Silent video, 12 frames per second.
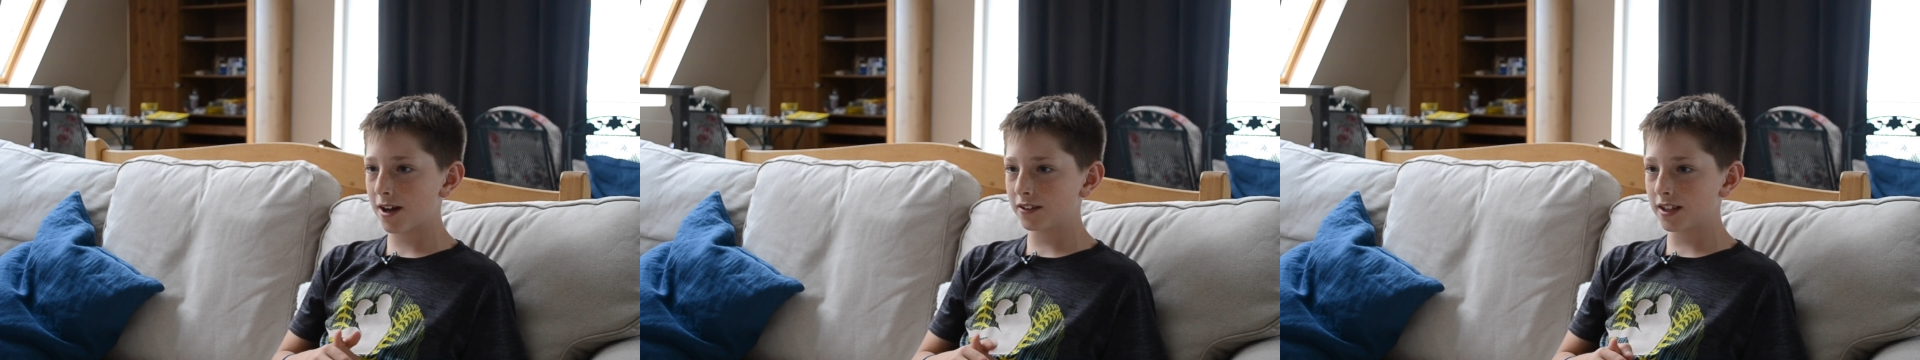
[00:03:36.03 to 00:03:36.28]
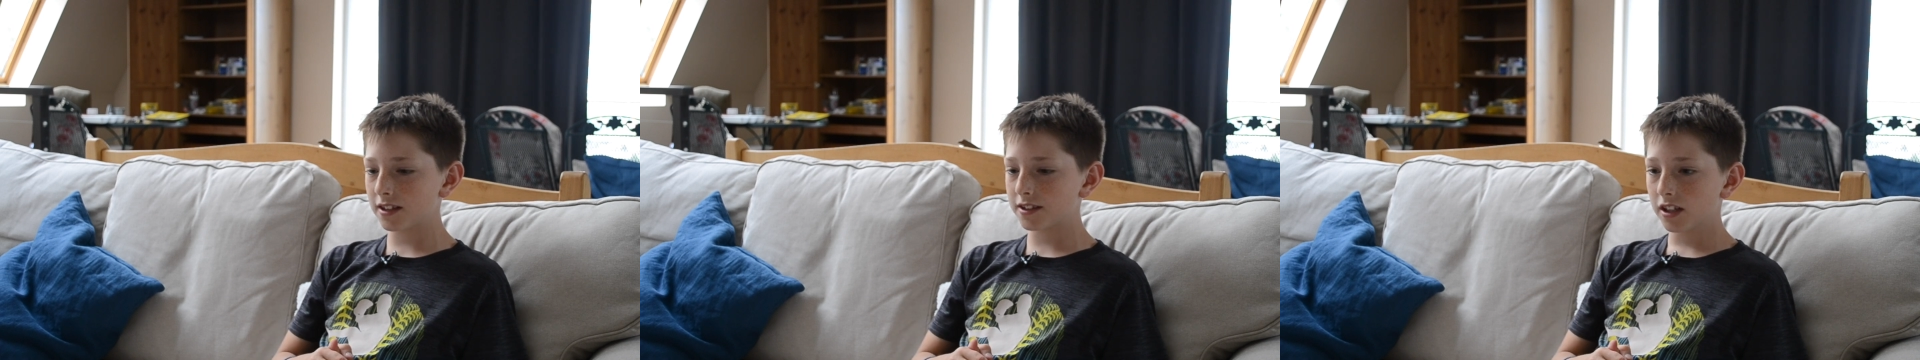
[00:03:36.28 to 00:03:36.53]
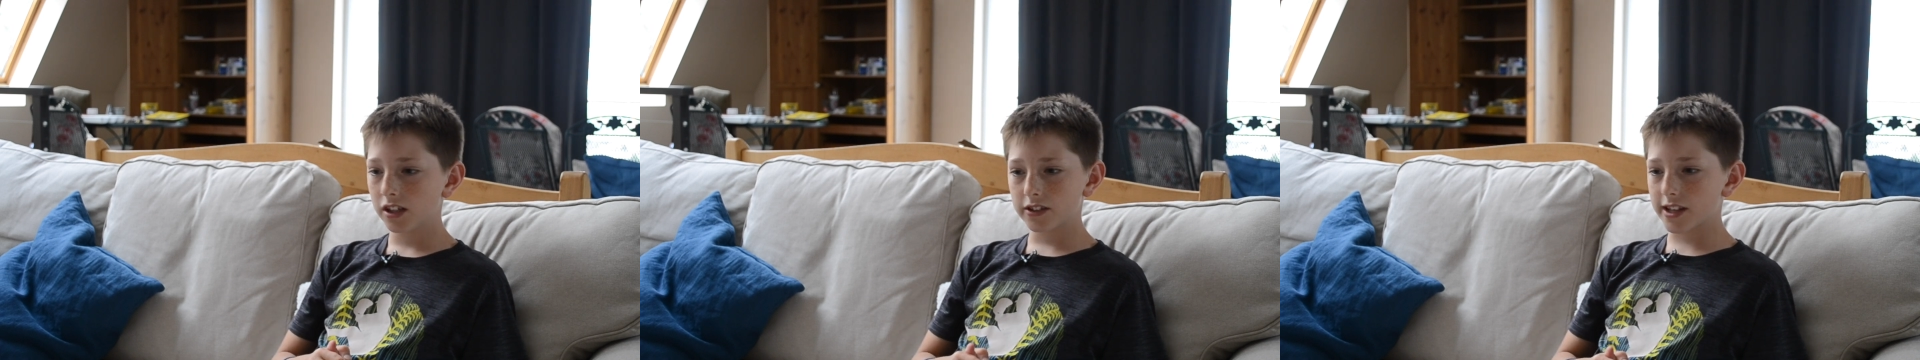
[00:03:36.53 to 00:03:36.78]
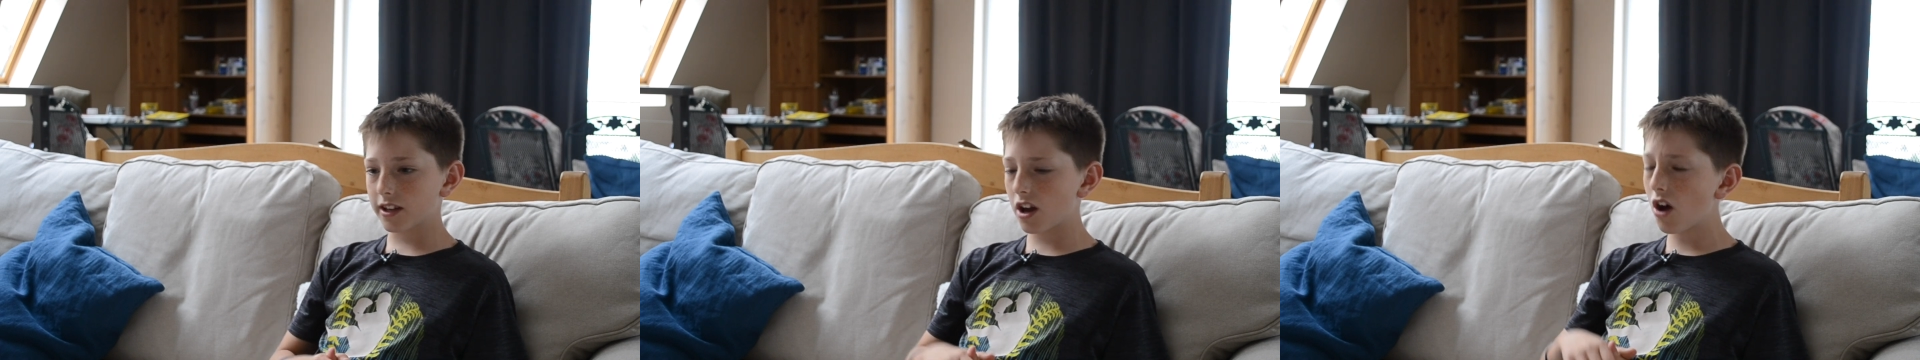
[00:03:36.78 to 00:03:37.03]
this? He's
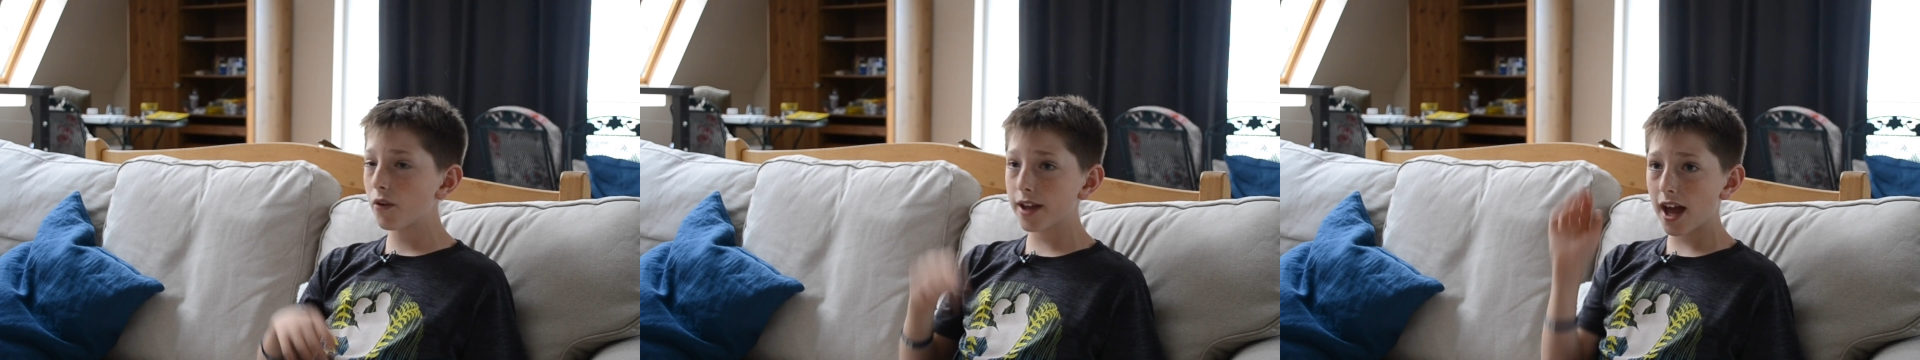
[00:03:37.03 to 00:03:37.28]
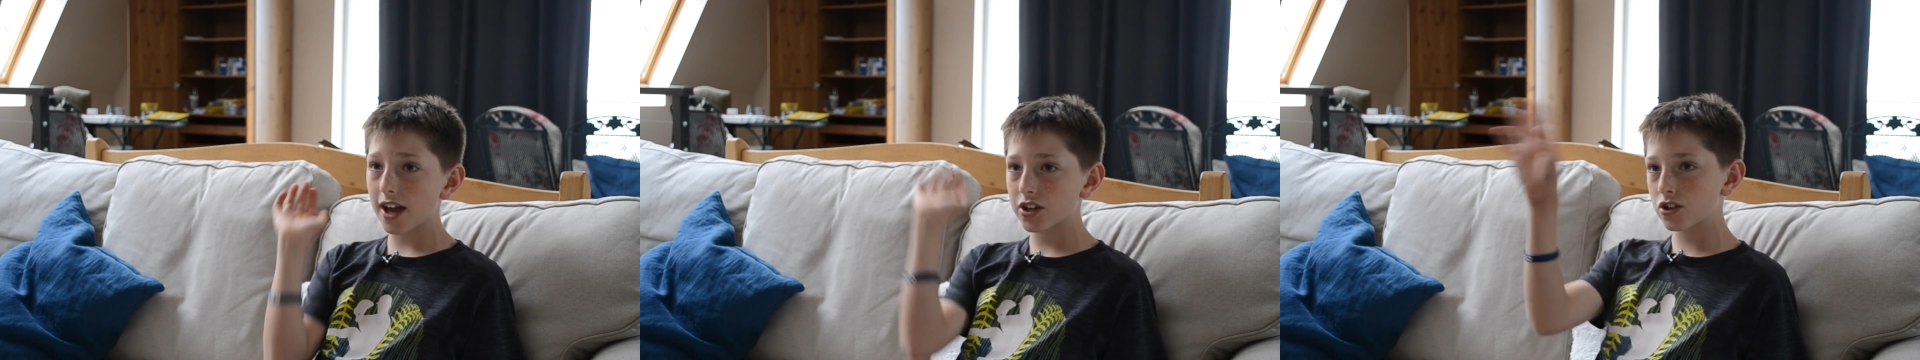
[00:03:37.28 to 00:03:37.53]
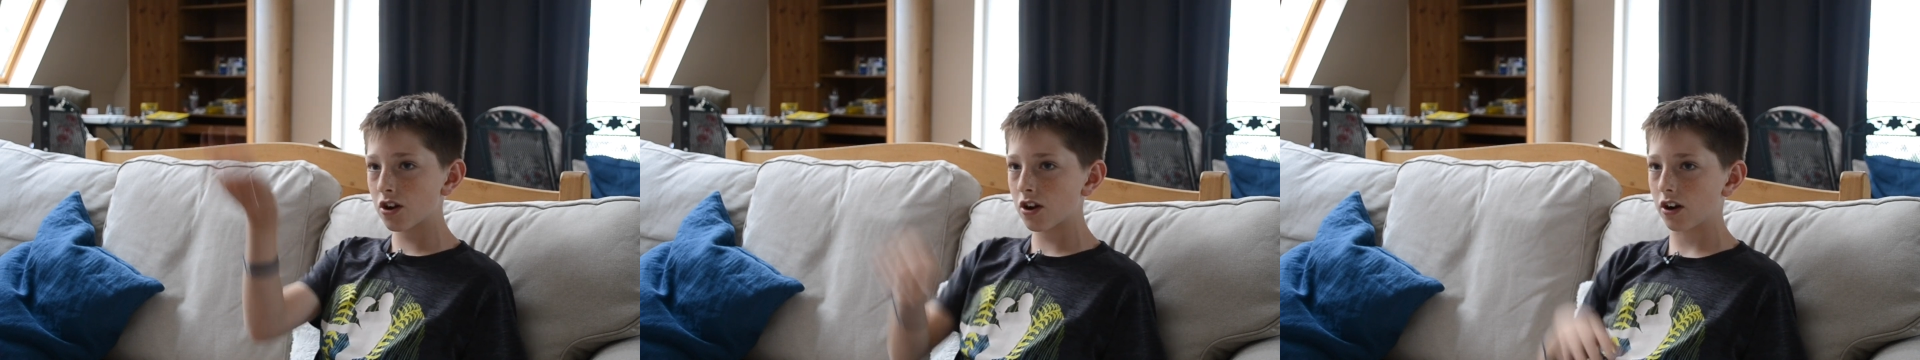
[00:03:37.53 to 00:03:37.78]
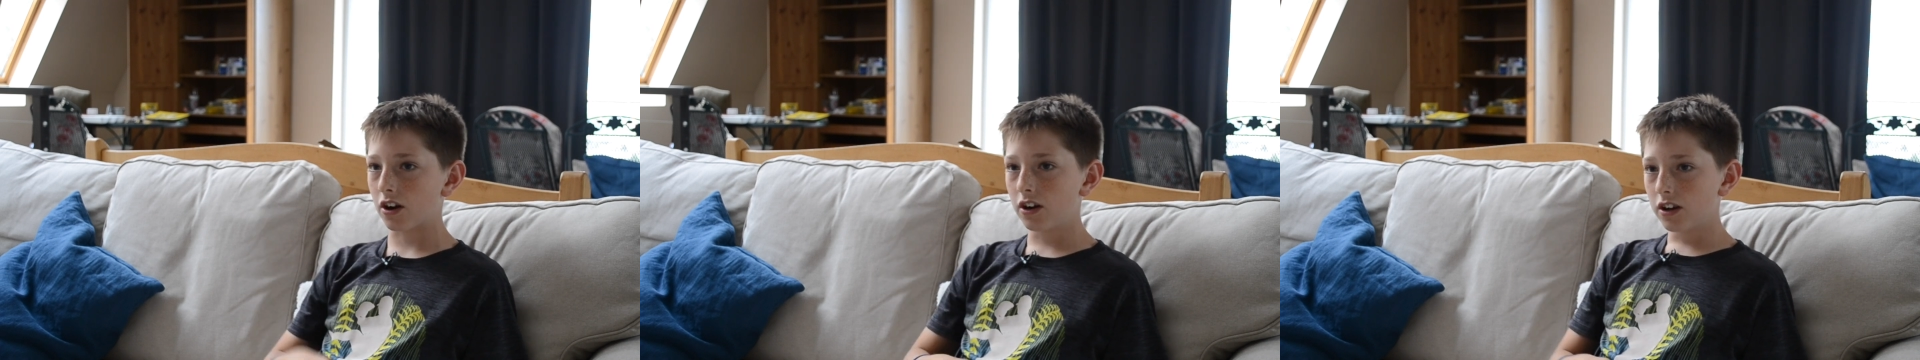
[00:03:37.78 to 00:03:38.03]
like, oh, yeah, sure.